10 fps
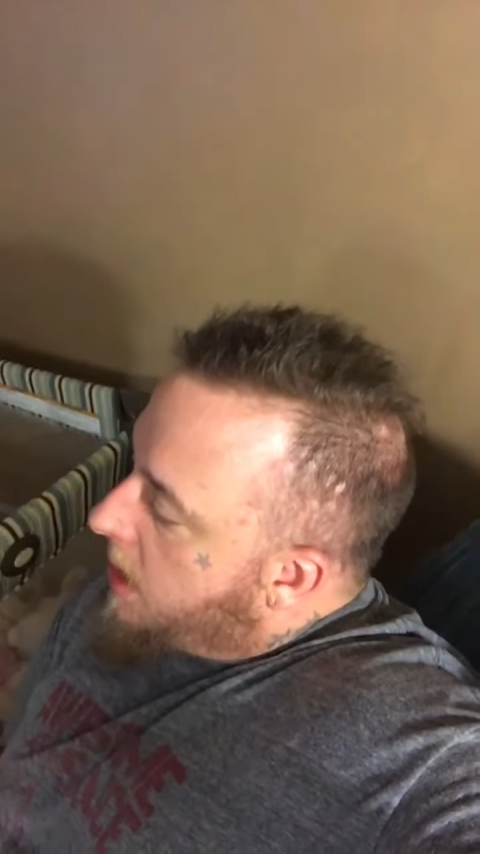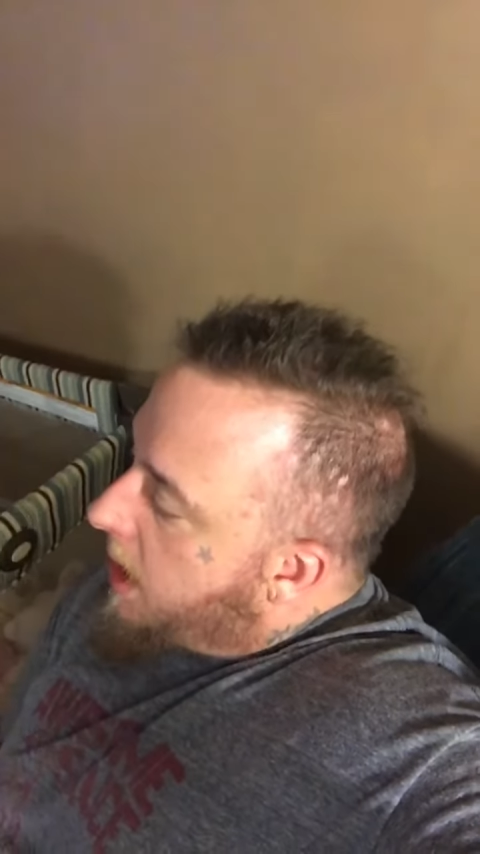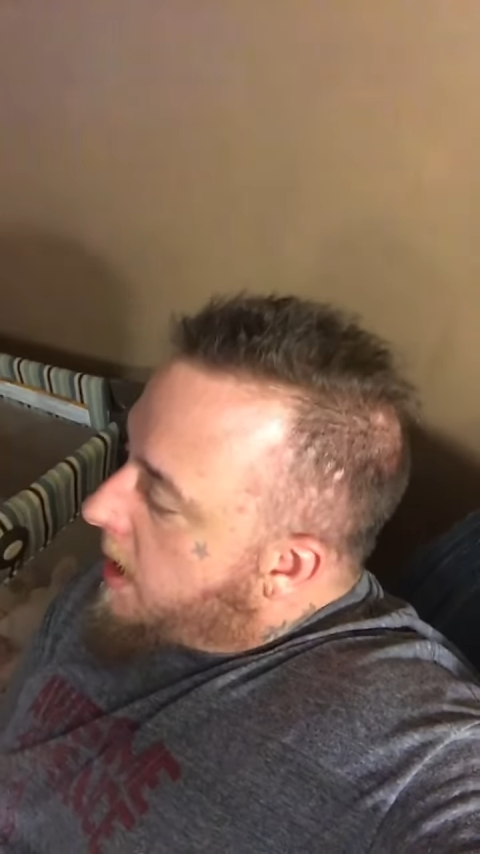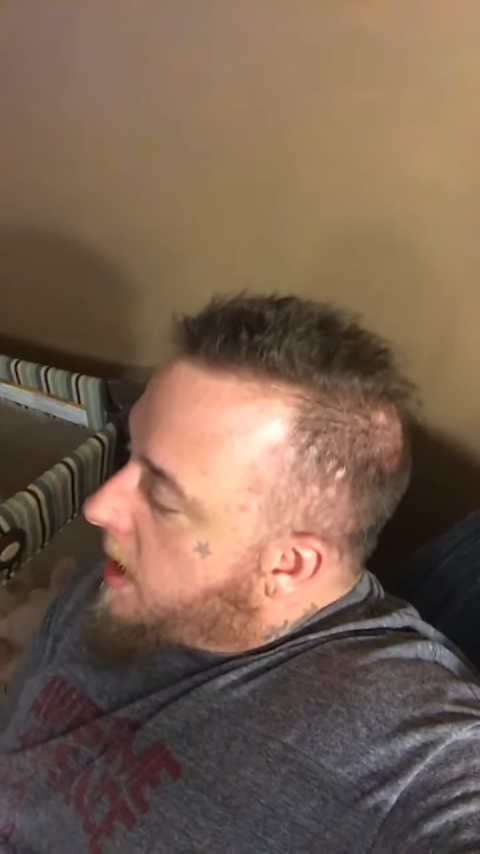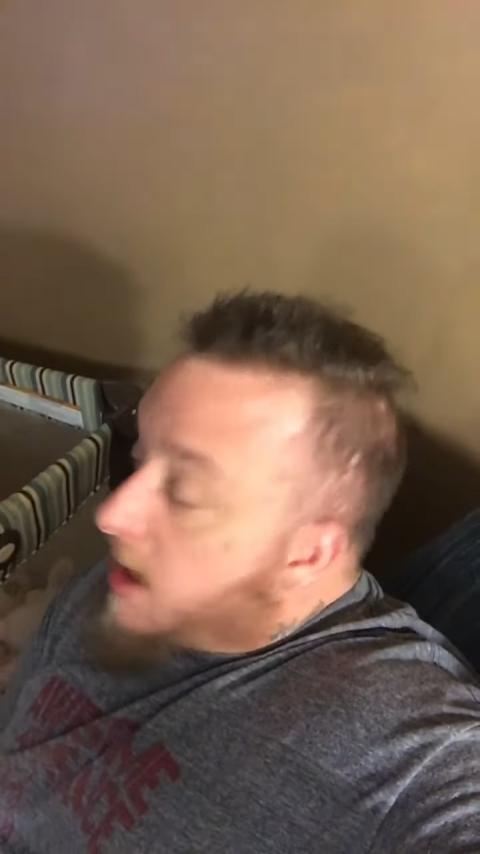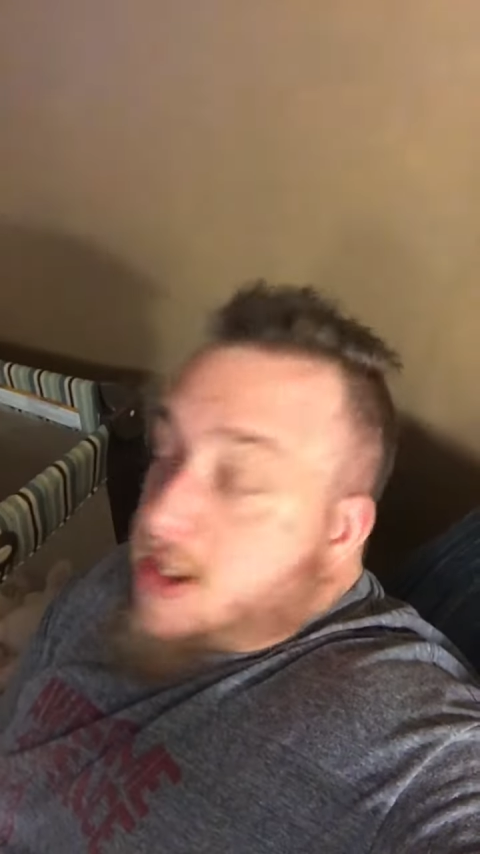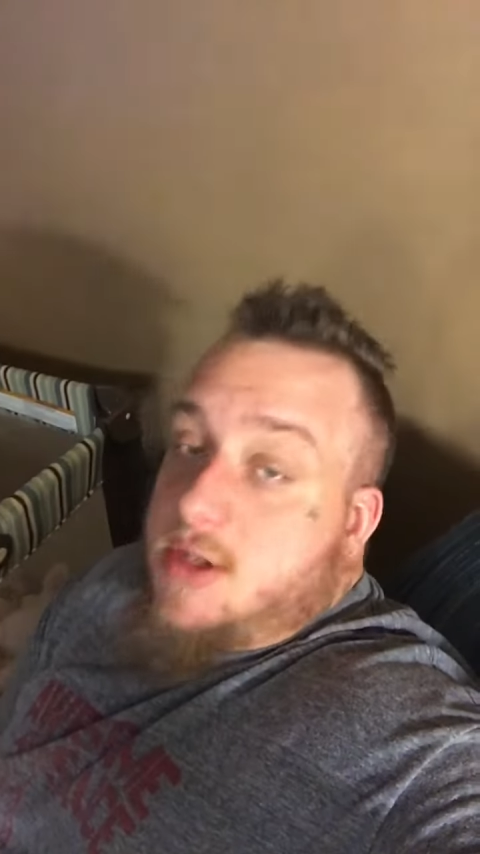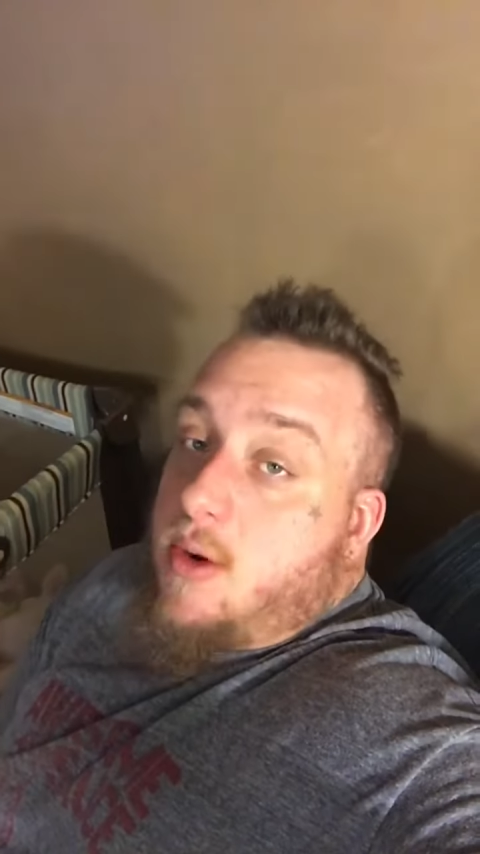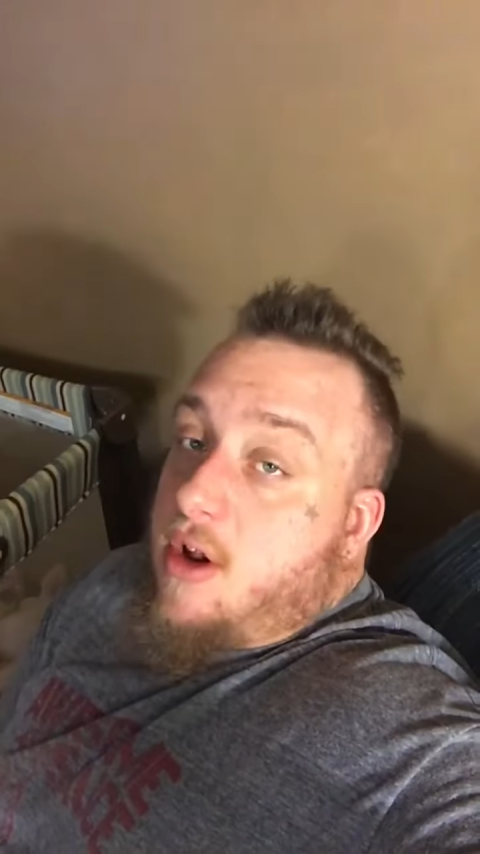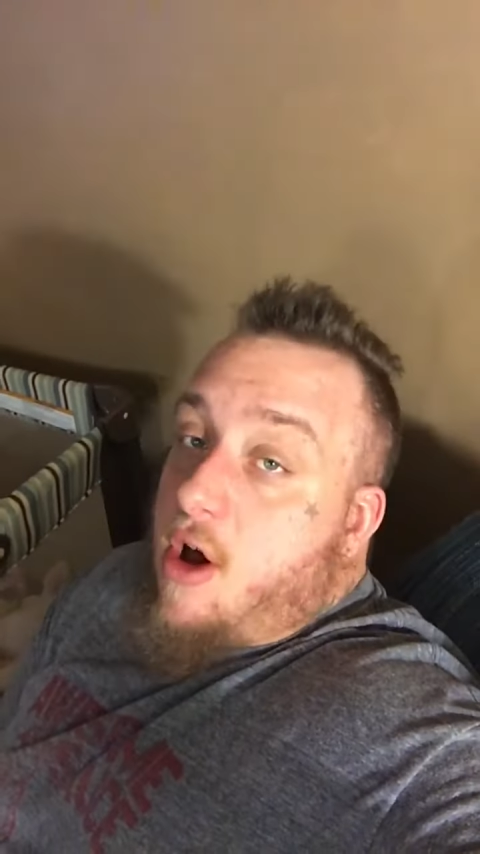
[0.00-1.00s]
And I
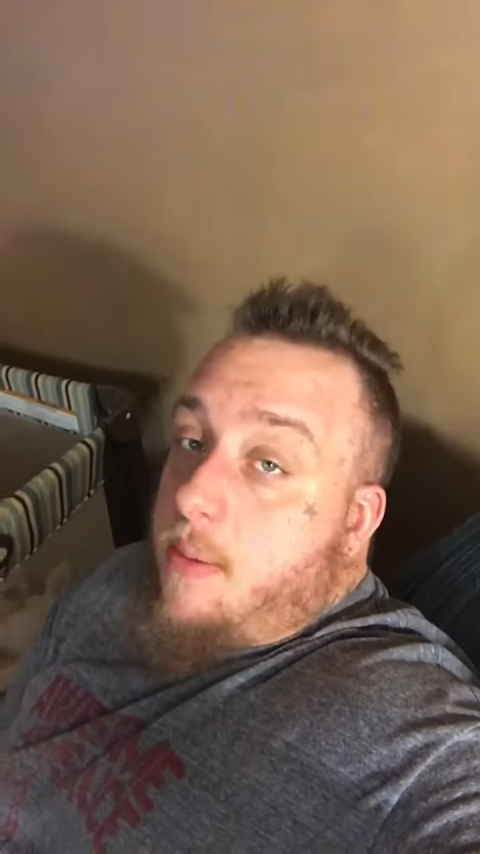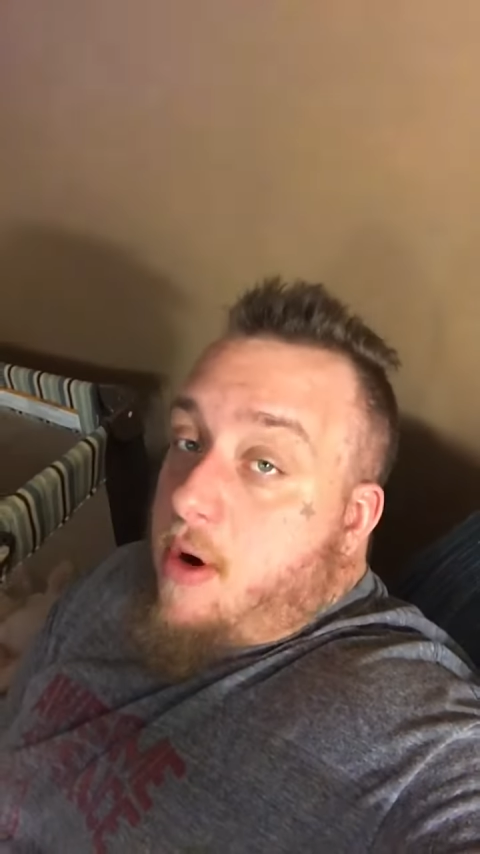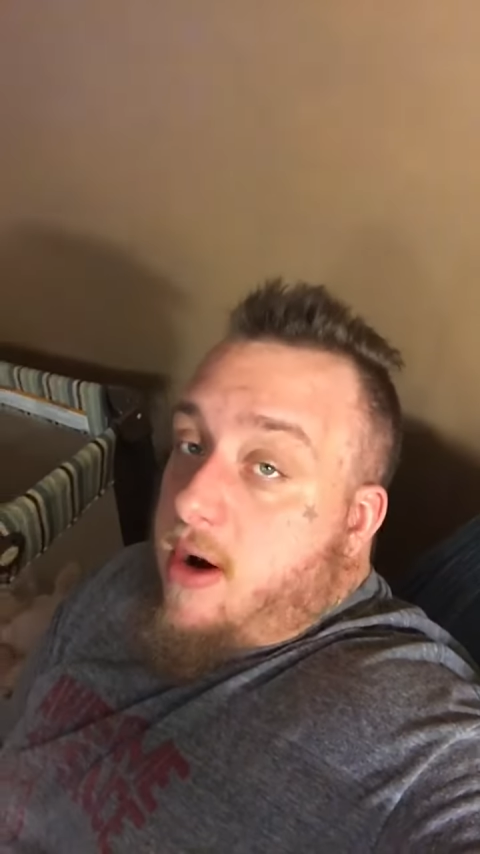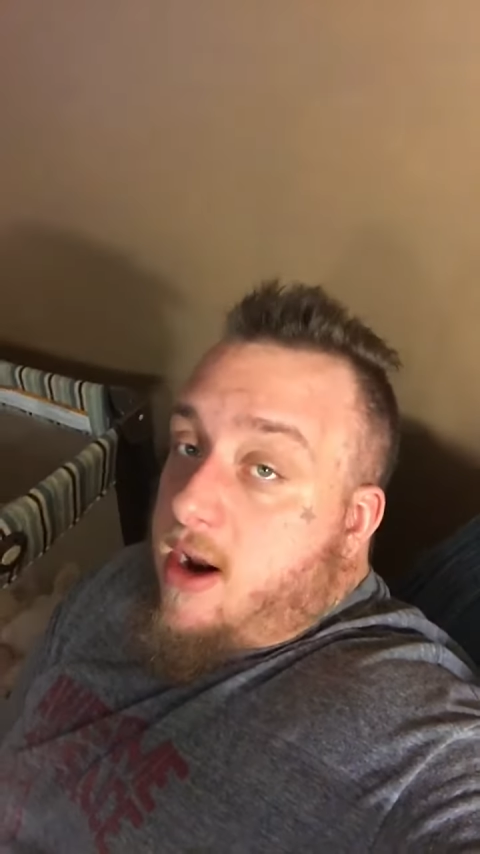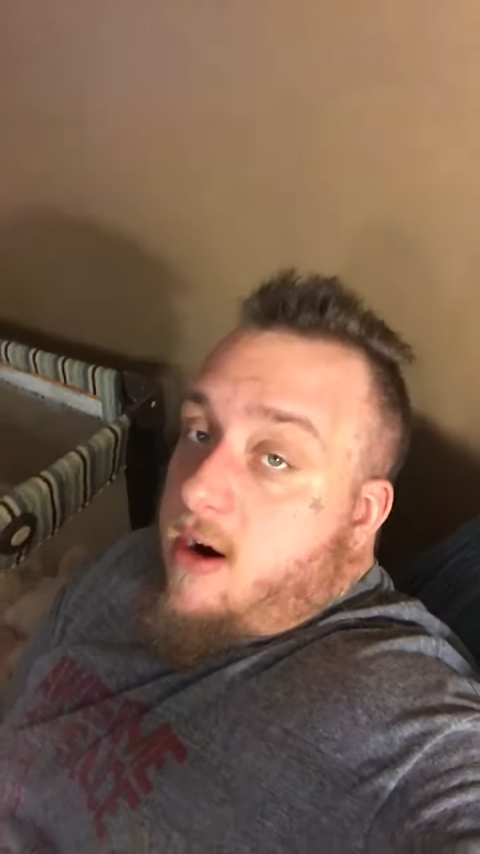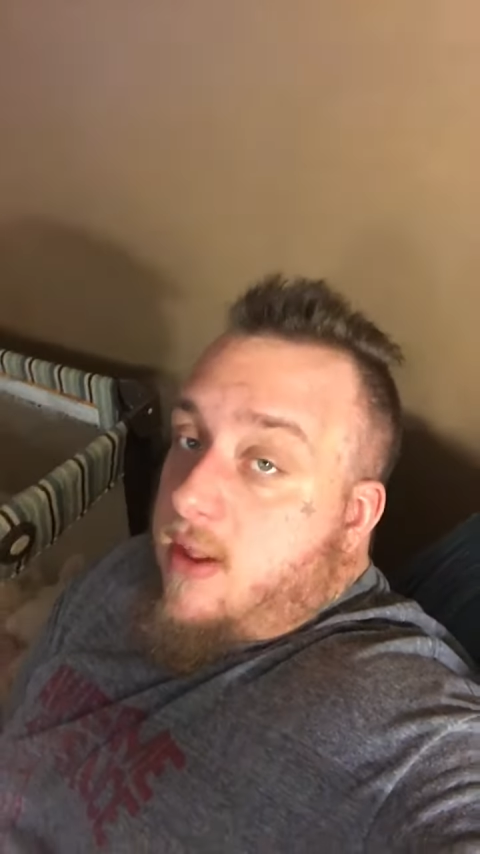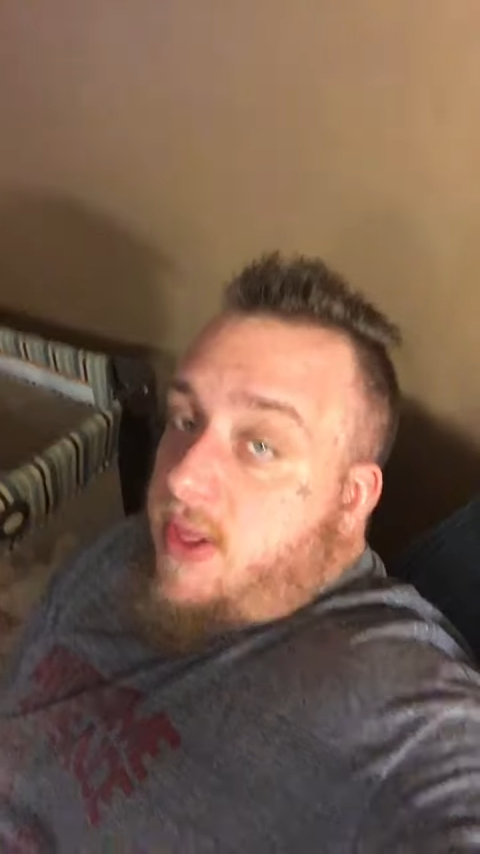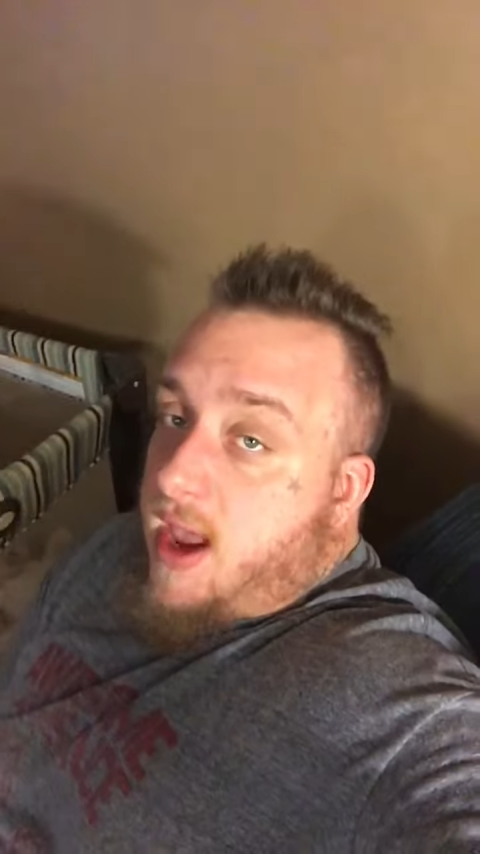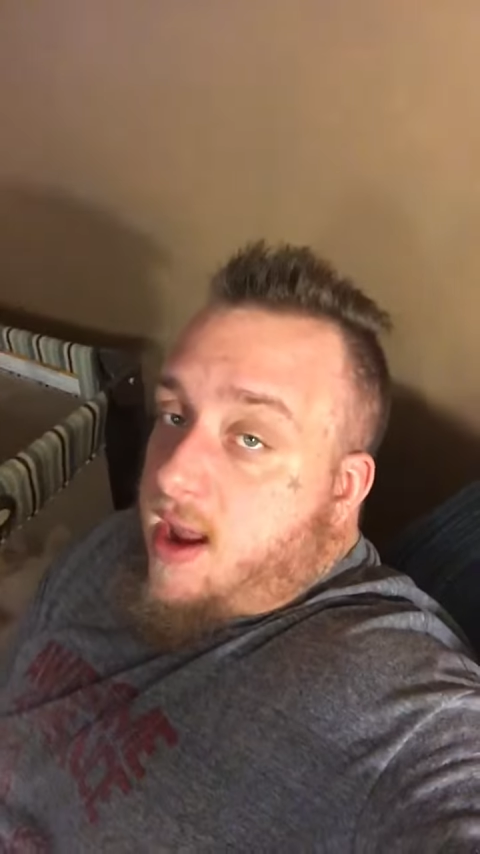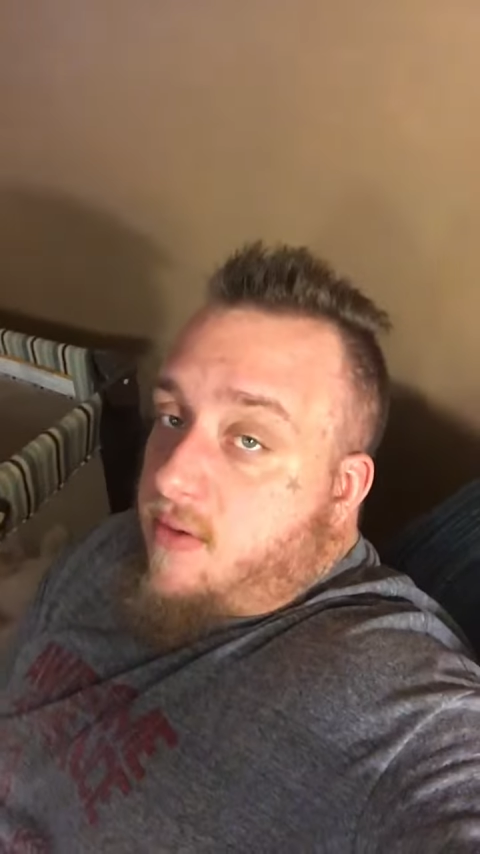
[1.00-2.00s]
just wanted to hop on here and thank